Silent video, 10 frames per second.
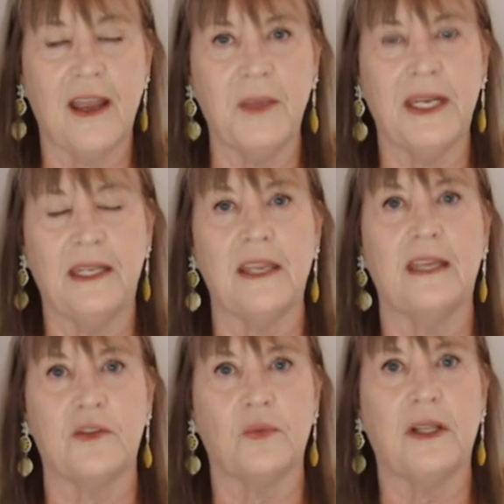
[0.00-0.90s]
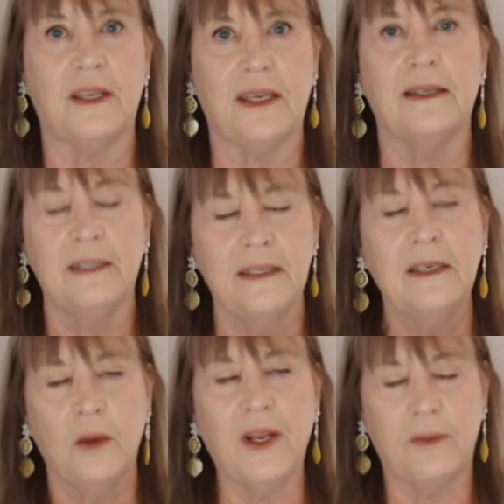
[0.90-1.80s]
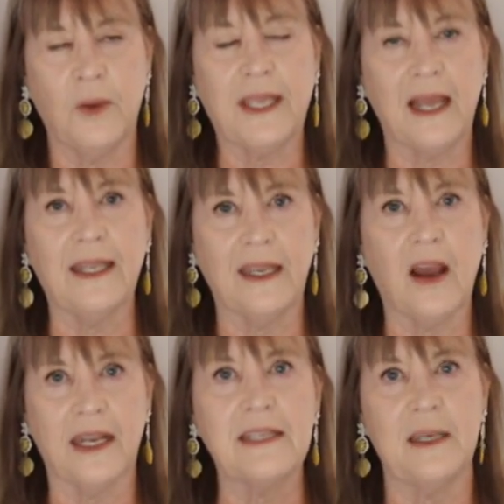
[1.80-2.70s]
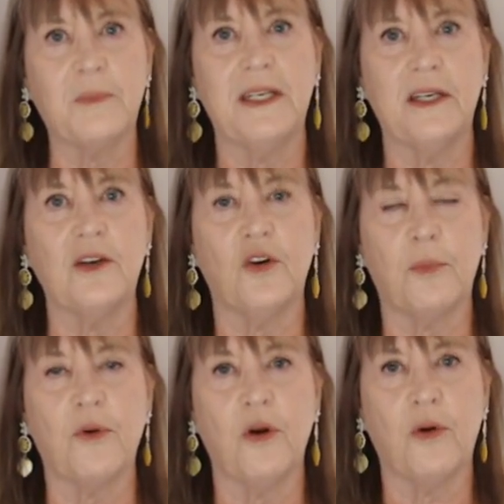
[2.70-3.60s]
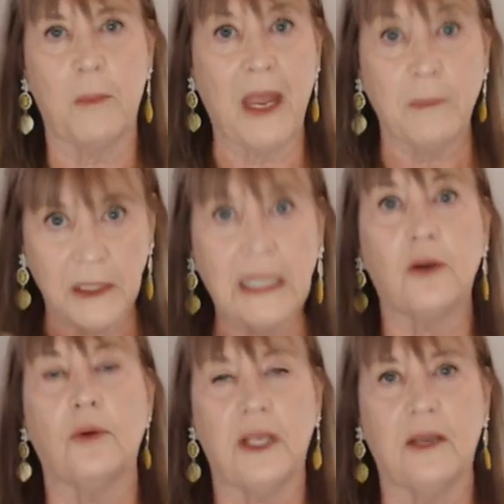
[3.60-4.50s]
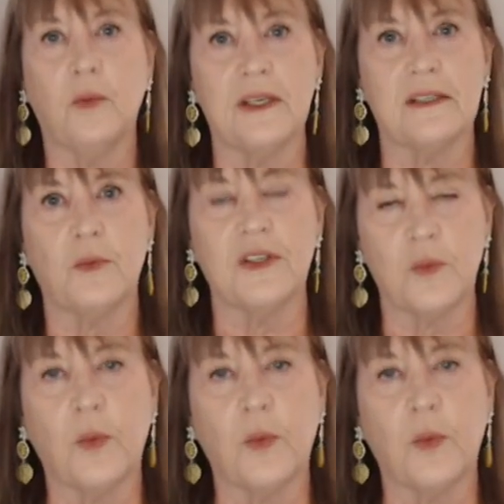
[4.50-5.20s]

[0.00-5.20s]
I mean, it's really, when Kelly got accepted into her program, I literally was